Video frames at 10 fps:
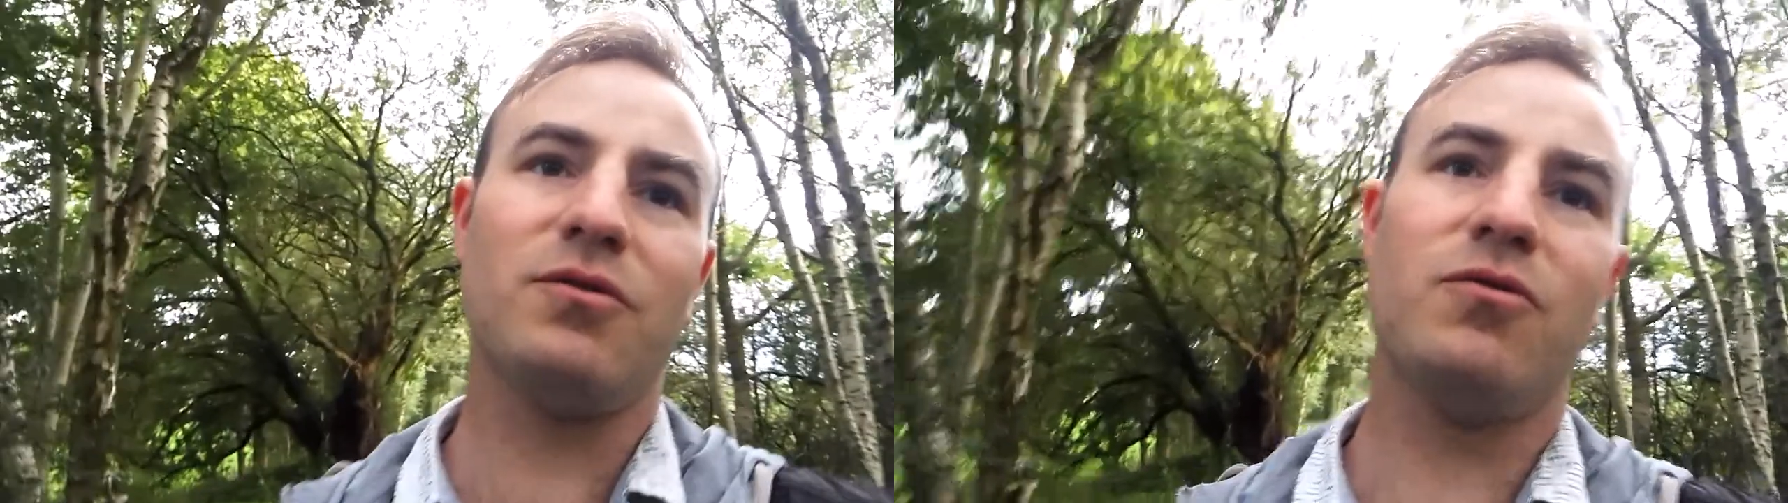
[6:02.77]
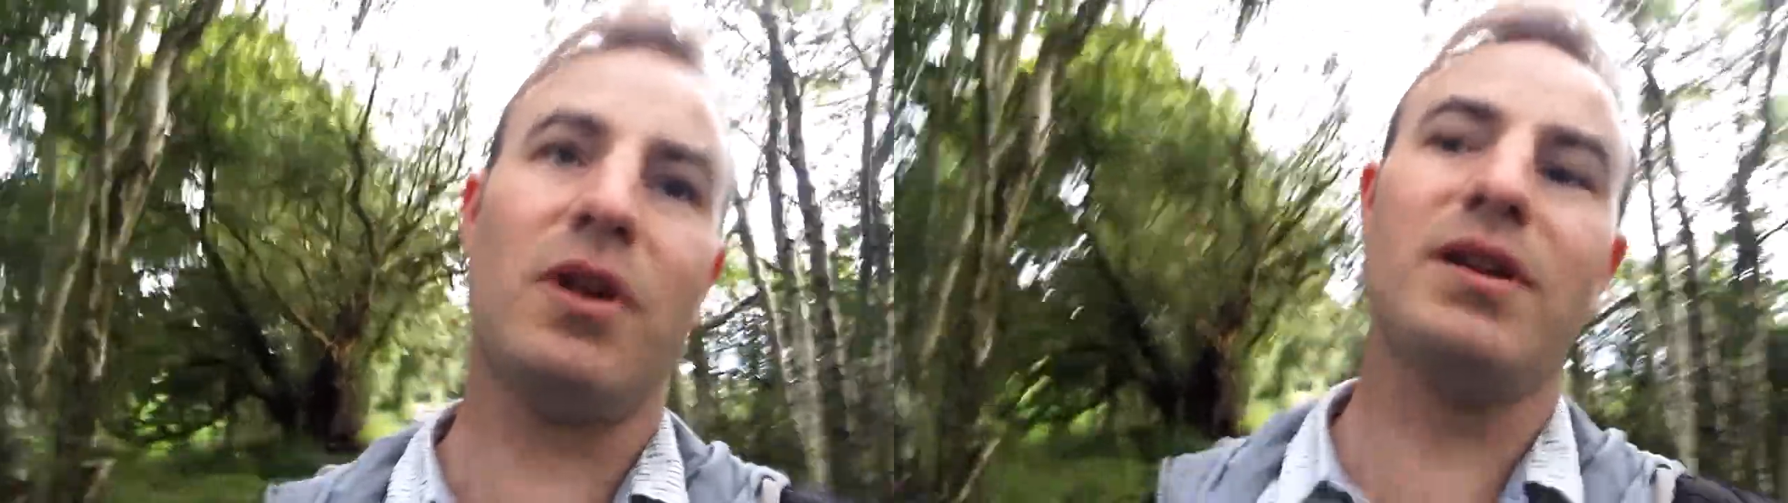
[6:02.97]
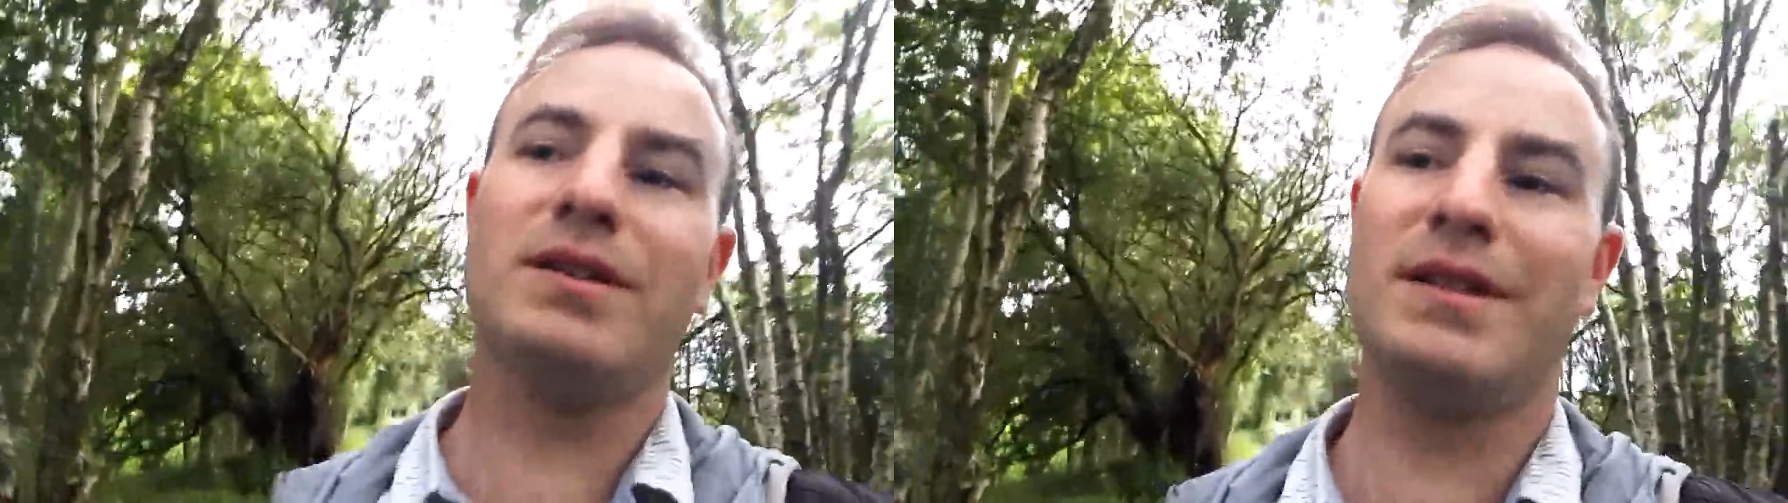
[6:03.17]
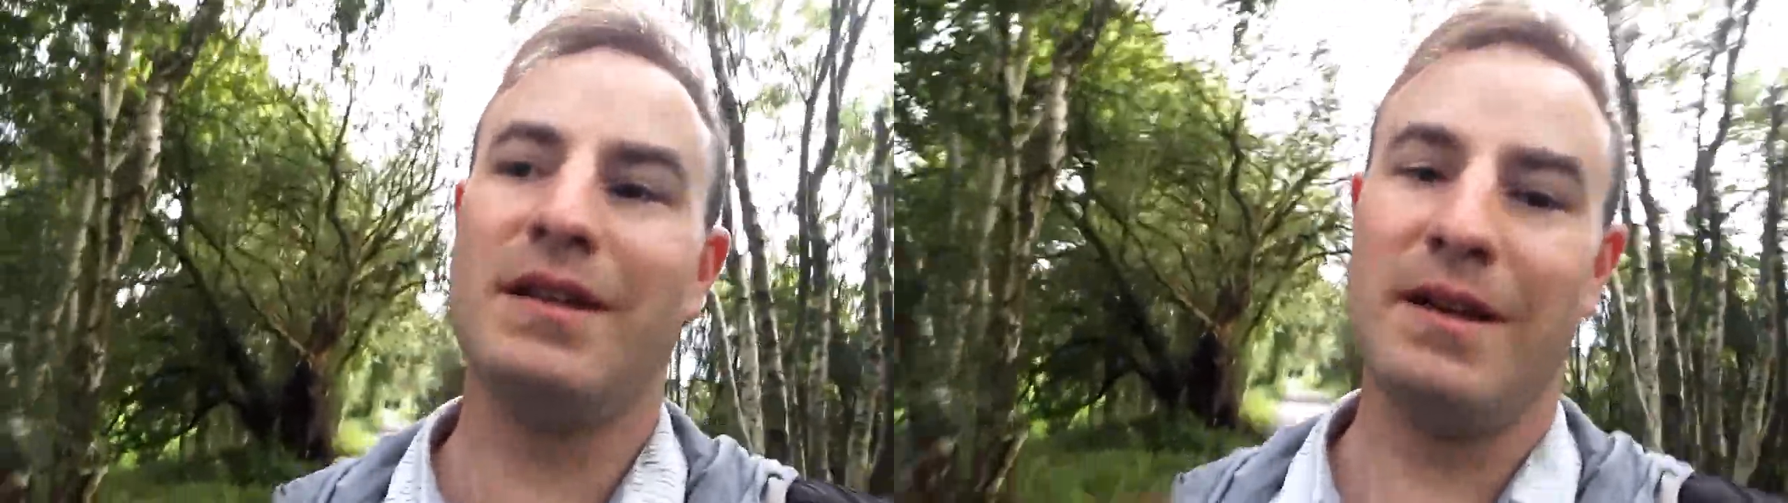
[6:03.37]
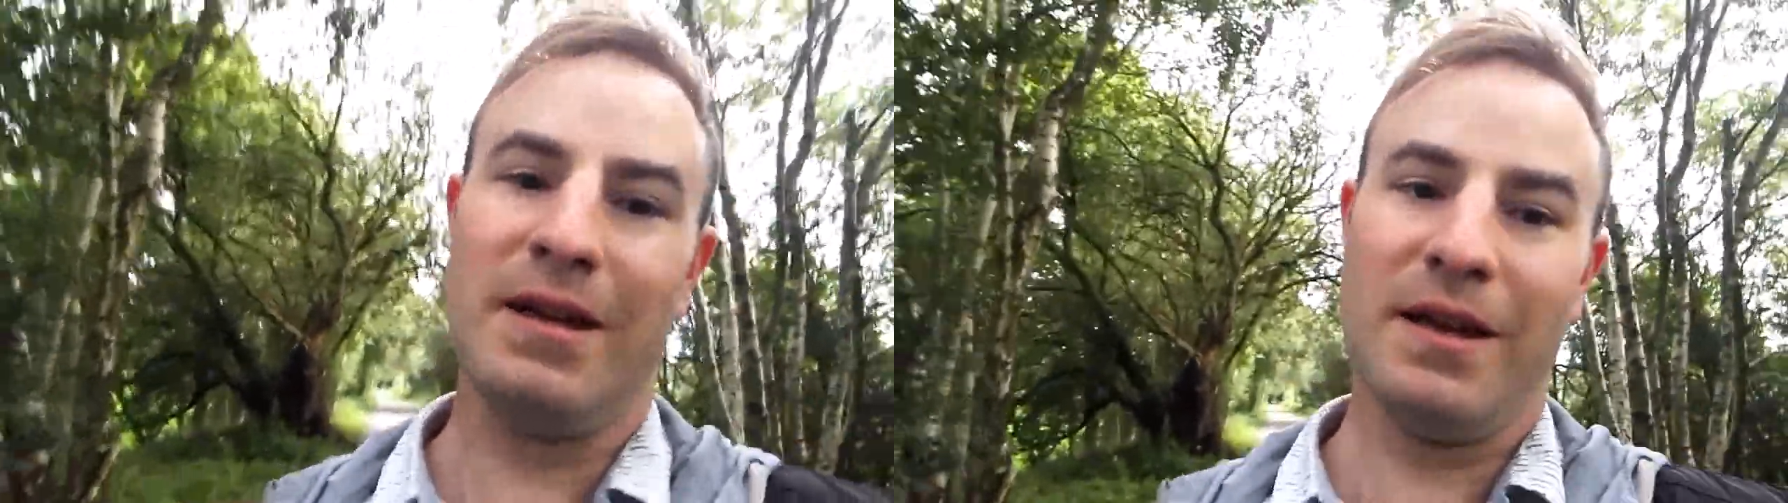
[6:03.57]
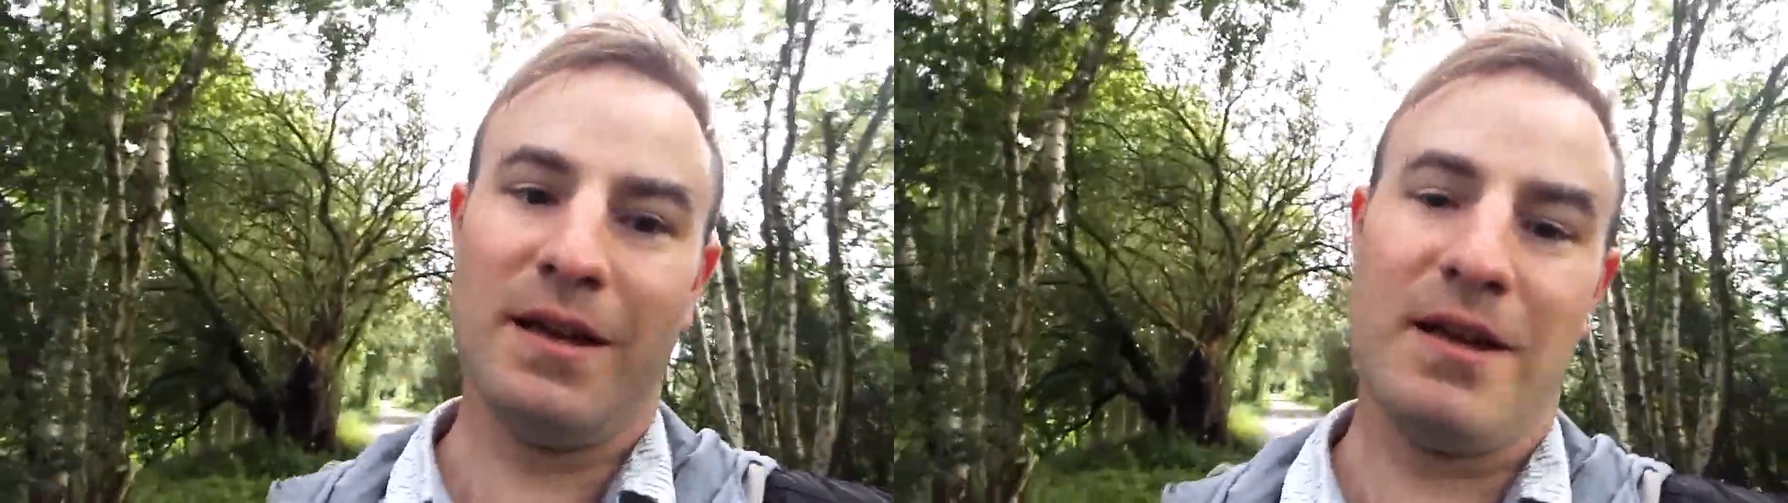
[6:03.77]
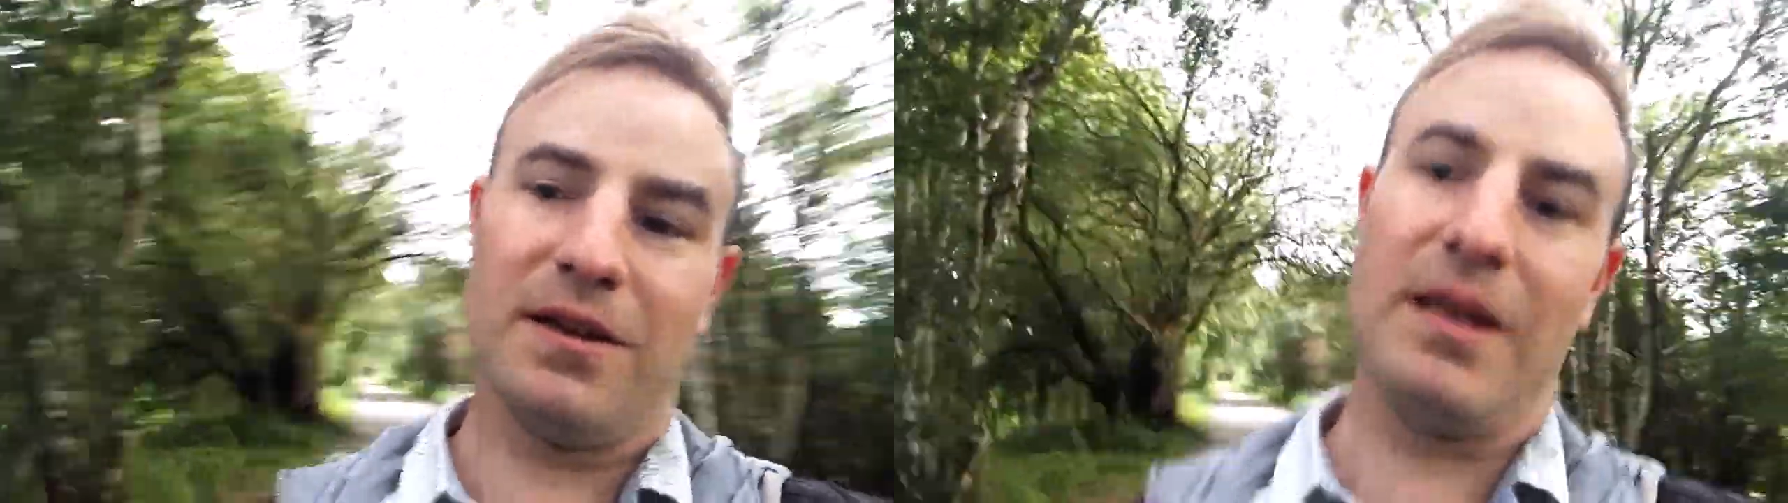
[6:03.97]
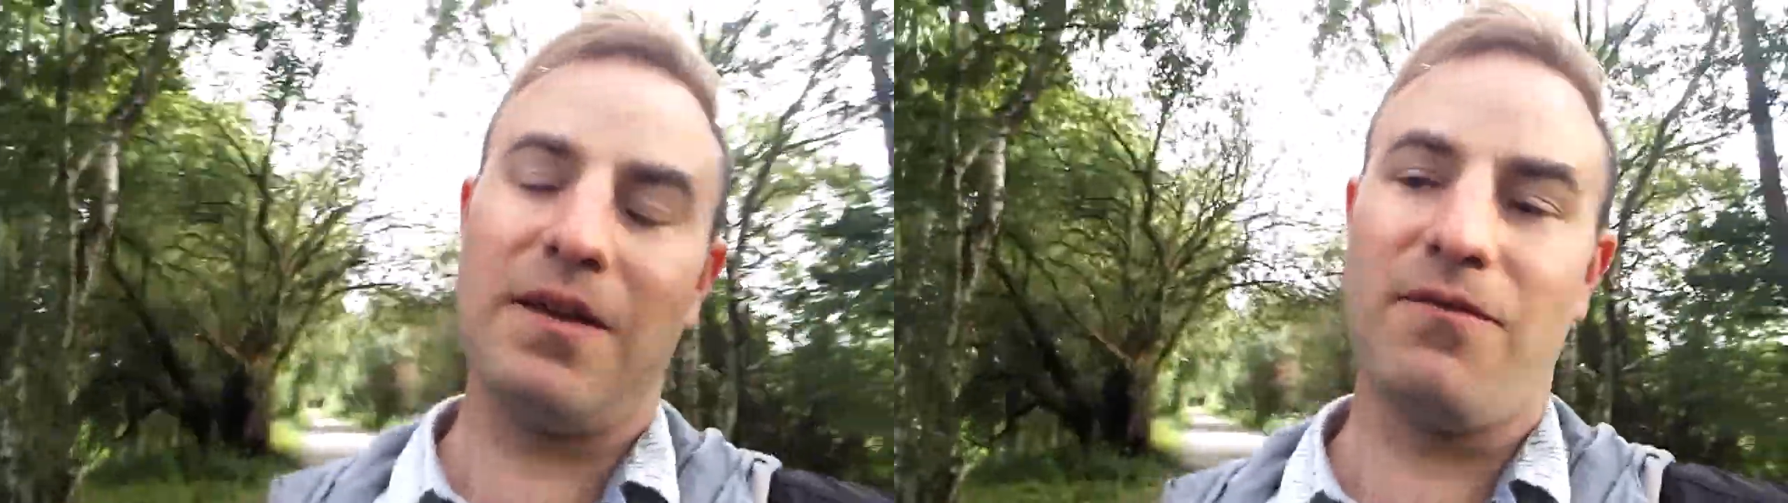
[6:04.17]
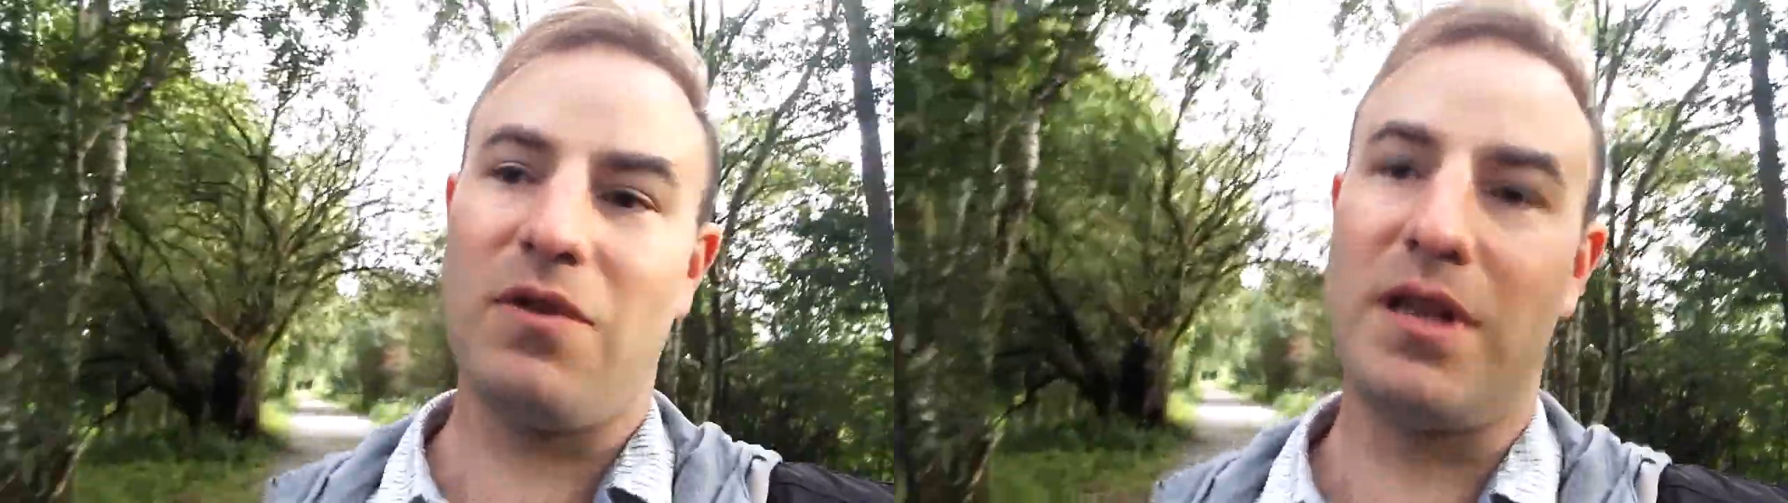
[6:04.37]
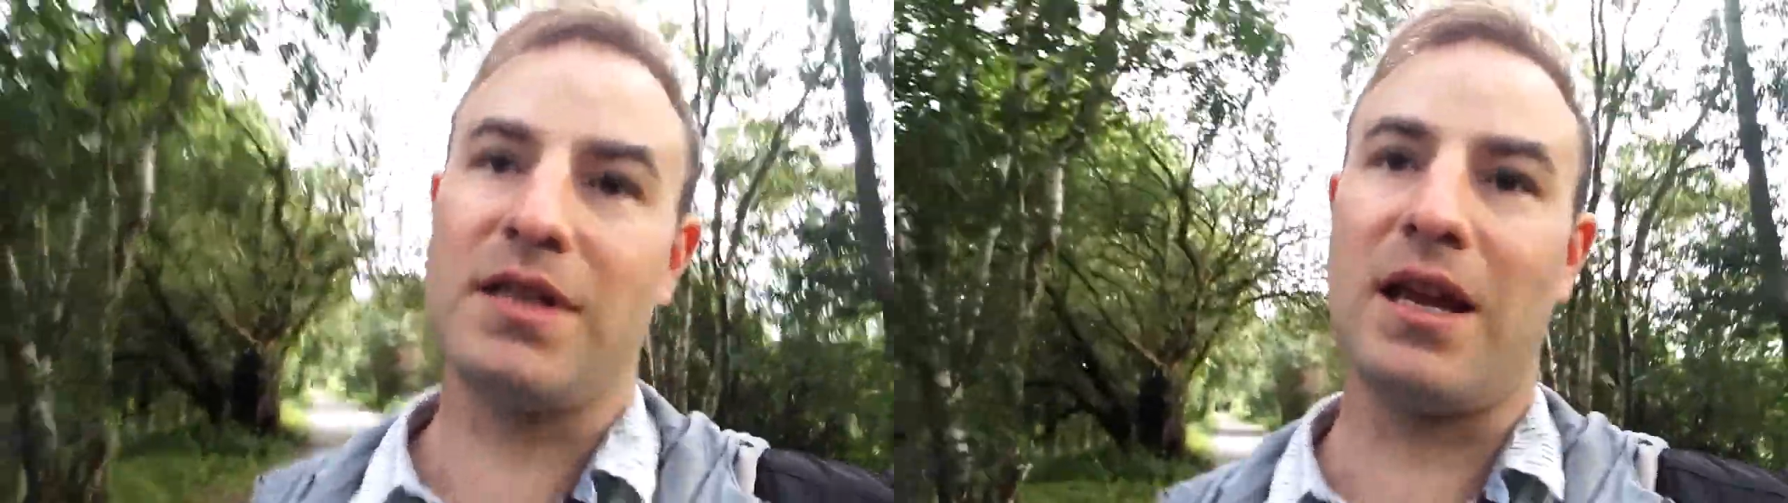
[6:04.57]
Trust. Kinver
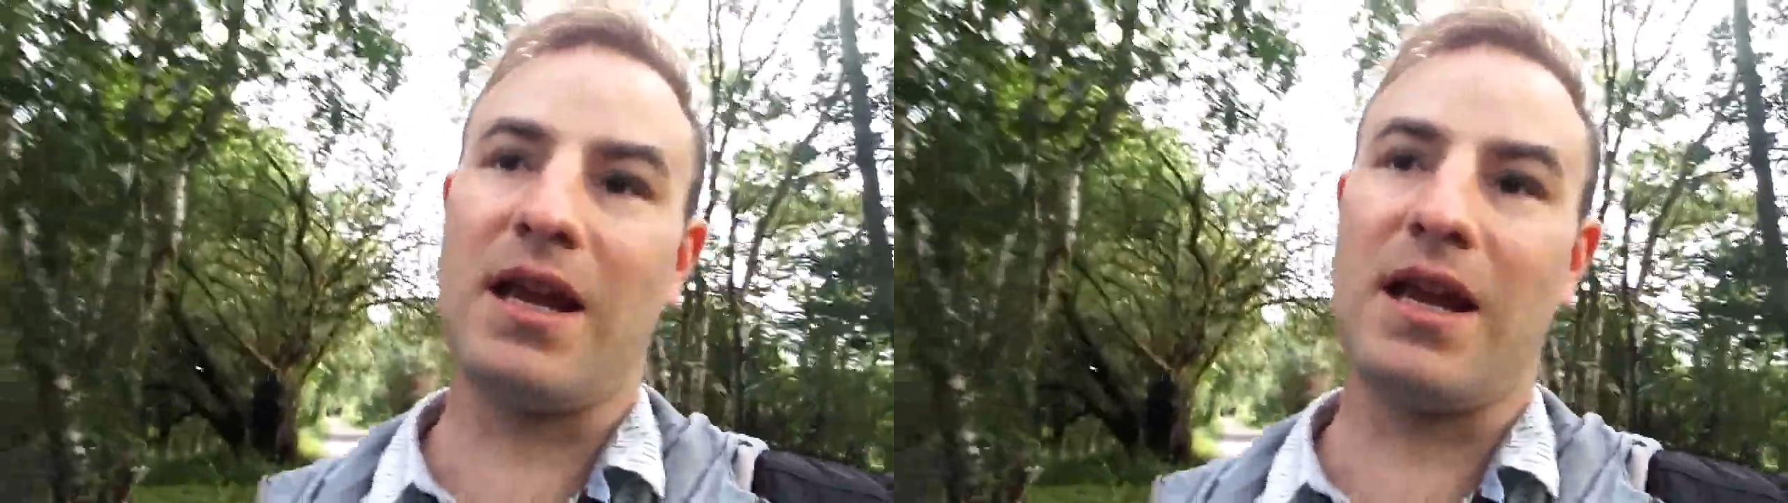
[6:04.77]
Edge